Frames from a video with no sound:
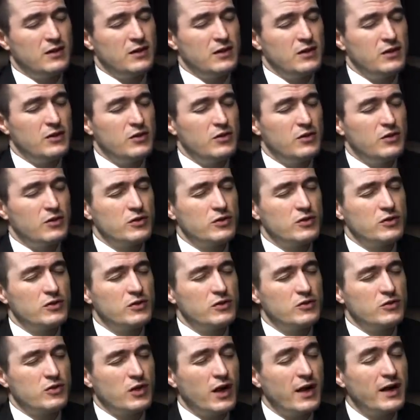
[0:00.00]
you're
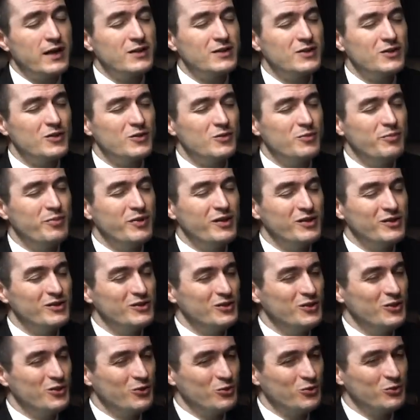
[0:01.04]
trying to
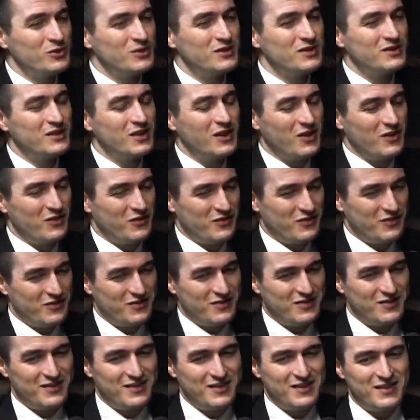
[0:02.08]
build cool
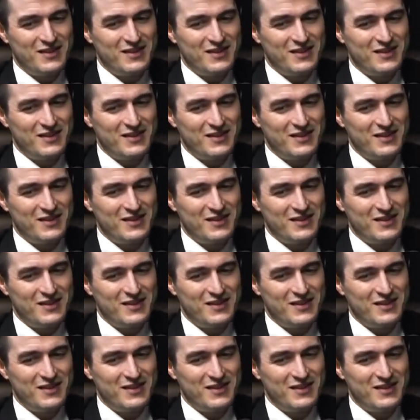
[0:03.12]
stuff